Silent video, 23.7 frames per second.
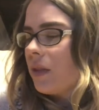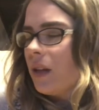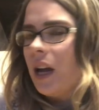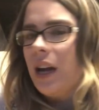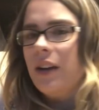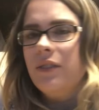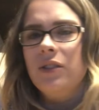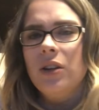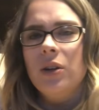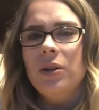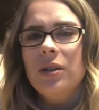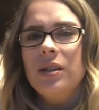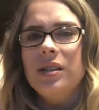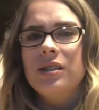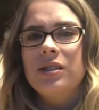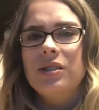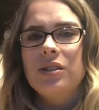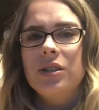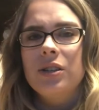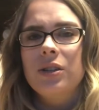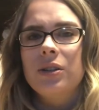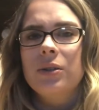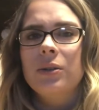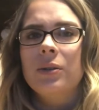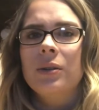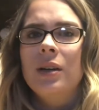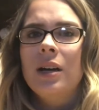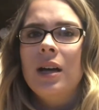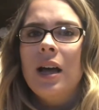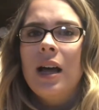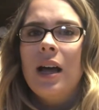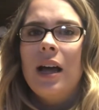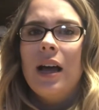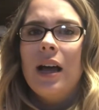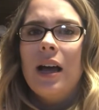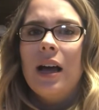I've noticed too,
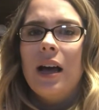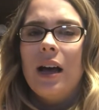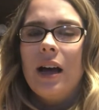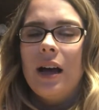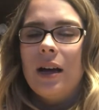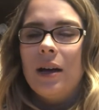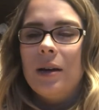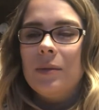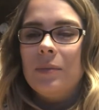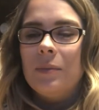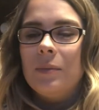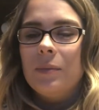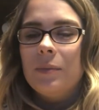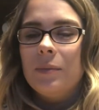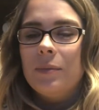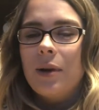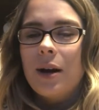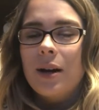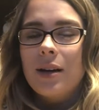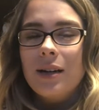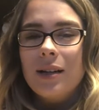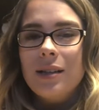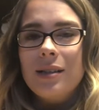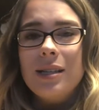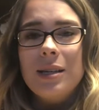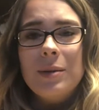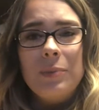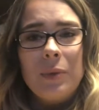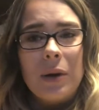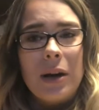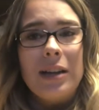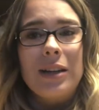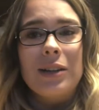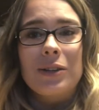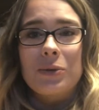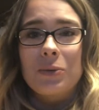pregnancy
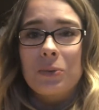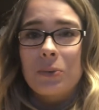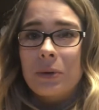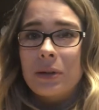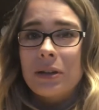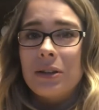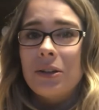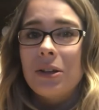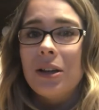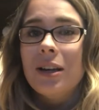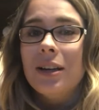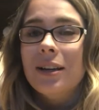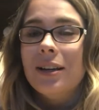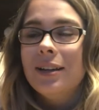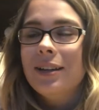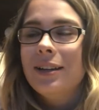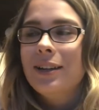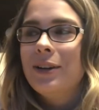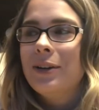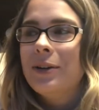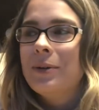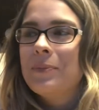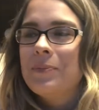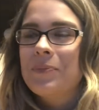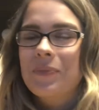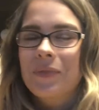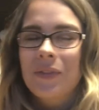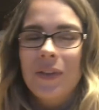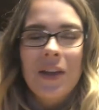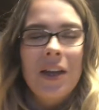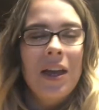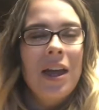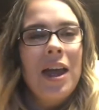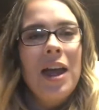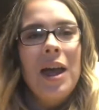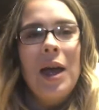brain is real.
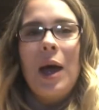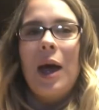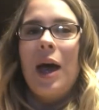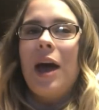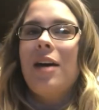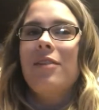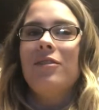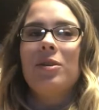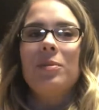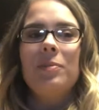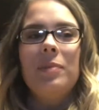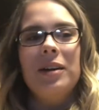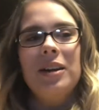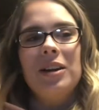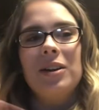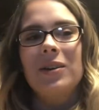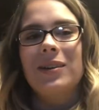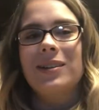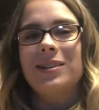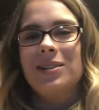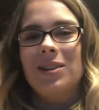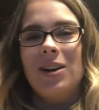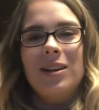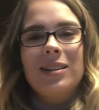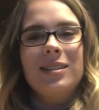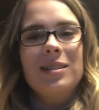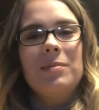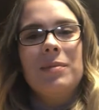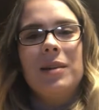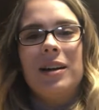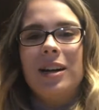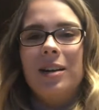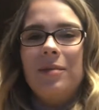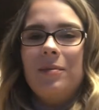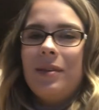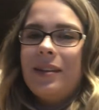Everybody always talks
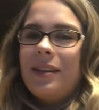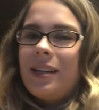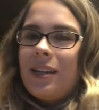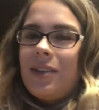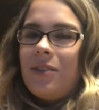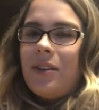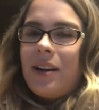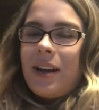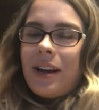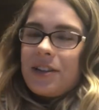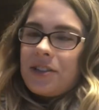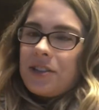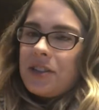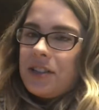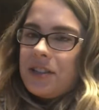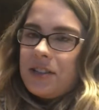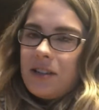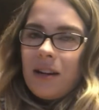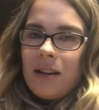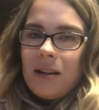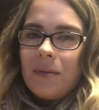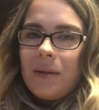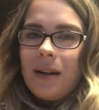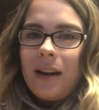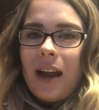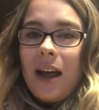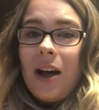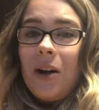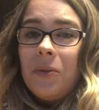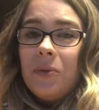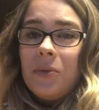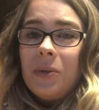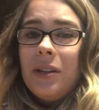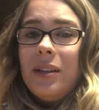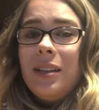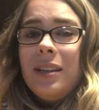about it, but they don't actually talk about how
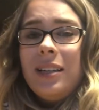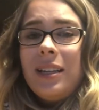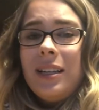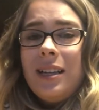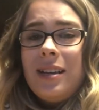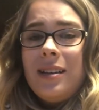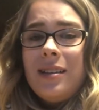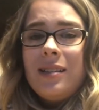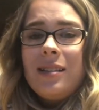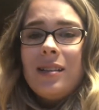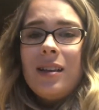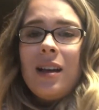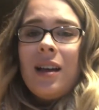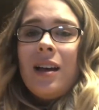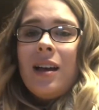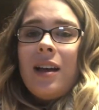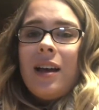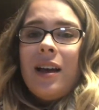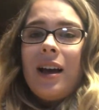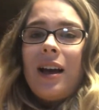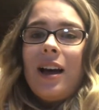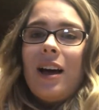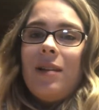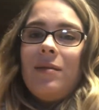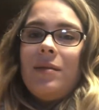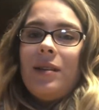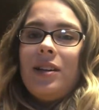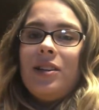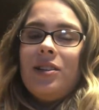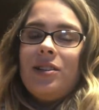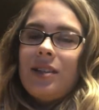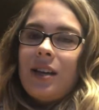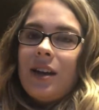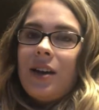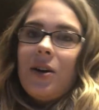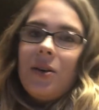real it is. They
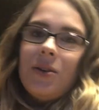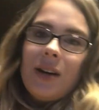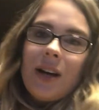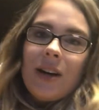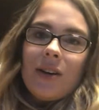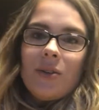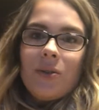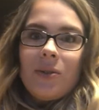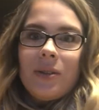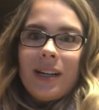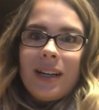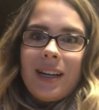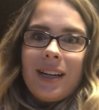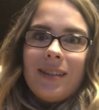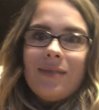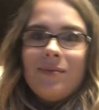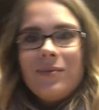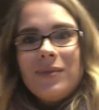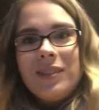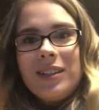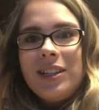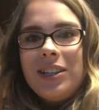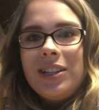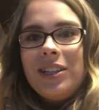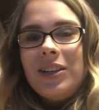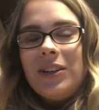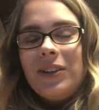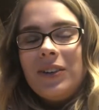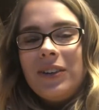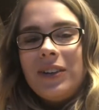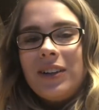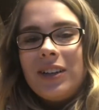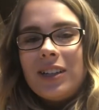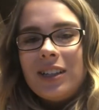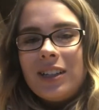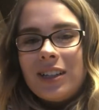just say, oh yeah, you'll get it, you know,
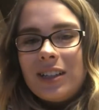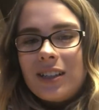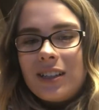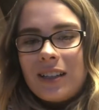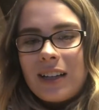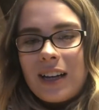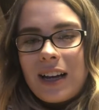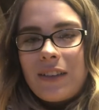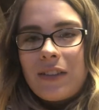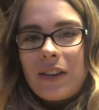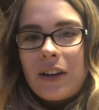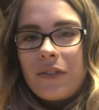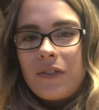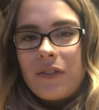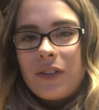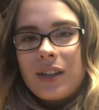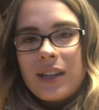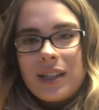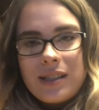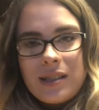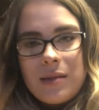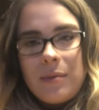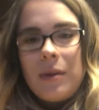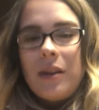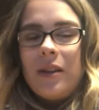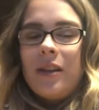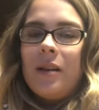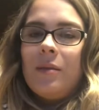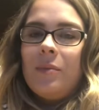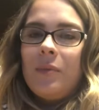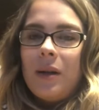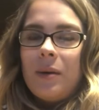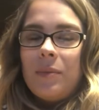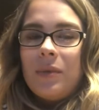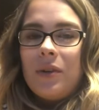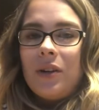or if they forget something, they
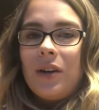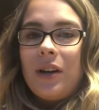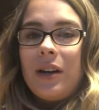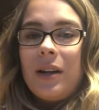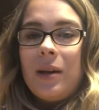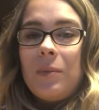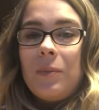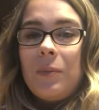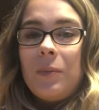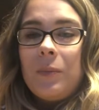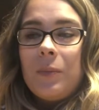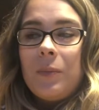blame it on it.